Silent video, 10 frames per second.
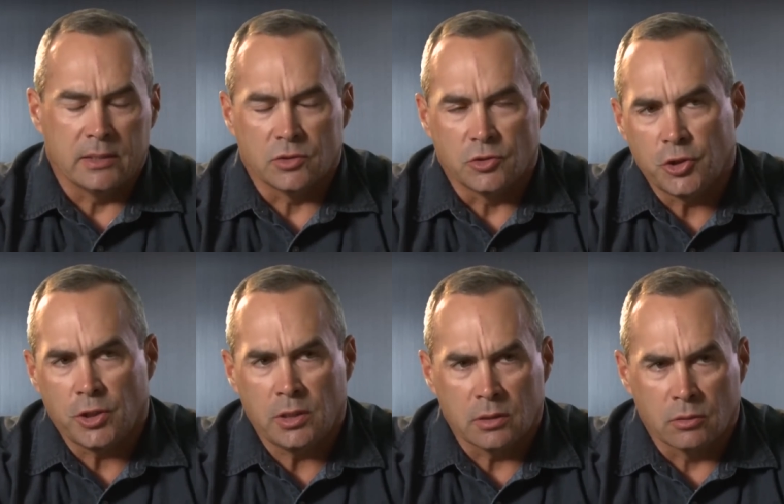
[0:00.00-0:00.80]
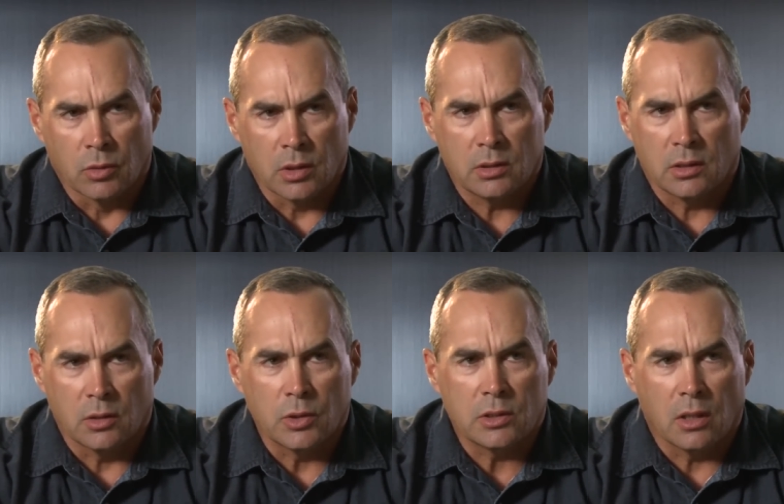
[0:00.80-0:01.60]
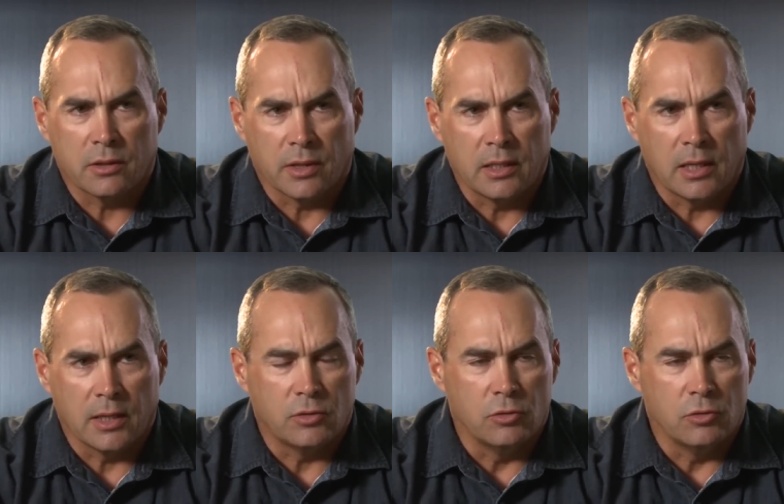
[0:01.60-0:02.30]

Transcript: is a G, a gorilla, and a loincloth, AK,